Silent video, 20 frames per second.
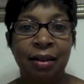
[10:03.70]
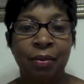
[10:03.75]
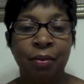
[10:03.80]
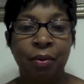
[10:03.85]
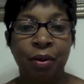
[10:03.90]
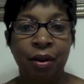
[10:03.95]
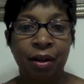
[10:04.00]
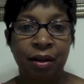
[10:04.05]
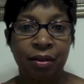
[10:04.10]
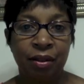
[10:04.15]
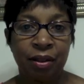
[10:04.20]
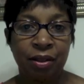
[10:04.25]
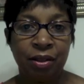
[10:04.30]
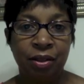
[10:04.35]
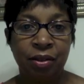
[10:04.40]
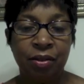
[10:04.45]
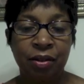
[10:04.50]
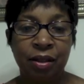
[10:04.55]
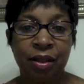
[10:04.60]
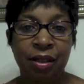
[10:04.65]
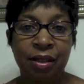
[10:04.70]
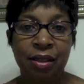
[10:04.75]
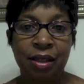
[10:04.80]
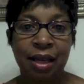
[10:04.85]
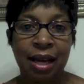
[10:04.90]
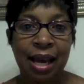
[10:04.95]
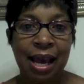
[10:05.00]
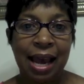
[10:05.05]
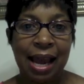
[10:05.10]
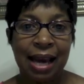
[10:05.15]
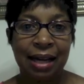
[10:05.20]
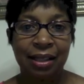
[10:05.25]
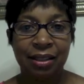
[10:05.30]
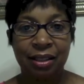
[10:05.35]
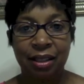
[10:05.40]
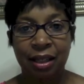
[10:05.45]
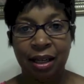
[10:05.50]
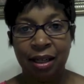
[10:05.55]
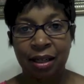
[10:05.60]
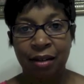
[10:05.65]
work of the students
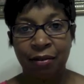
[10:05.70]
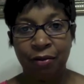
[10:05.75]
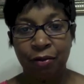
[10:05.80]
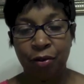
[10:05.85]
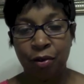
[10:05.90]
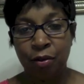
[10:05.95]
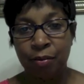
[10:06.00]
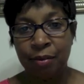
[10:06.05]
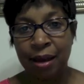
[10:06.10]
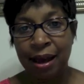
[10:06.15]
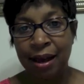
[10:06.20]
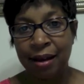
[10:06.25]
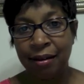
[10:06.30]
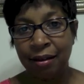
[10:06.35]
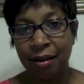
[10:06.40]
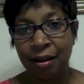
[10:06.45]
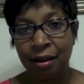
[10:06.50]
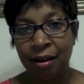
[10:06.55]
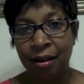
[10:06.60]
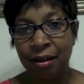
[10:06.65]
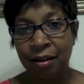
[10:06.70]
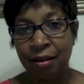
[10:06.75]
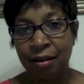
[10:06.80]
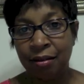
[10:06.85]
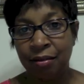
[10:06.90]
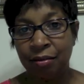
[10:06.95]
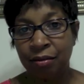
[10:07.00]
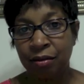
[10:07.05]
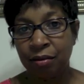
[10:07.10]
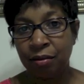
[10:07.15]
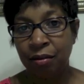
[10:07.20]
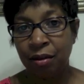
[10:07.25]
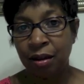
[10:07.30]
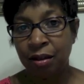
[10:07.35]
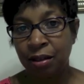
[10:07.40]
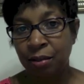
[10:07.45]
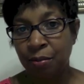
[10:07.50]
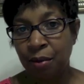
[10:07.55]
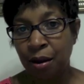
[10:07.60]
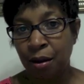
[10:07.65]
actually in the format of a
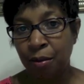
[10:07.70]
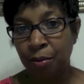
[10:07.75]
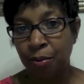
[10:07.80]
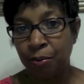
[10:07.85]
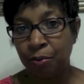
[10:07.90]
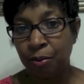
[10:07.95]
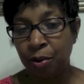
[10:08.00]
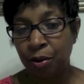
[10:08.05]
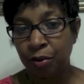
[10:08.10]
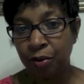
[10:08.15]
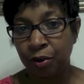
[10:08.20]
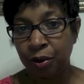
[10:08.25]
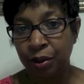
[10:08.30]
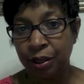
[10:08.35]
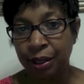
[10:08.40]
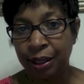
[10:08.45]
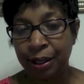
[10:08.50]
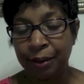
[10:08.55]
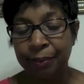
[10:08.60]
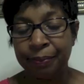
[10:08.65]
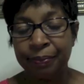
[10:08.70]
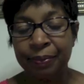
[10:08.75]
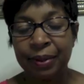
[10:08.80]
small portfolio.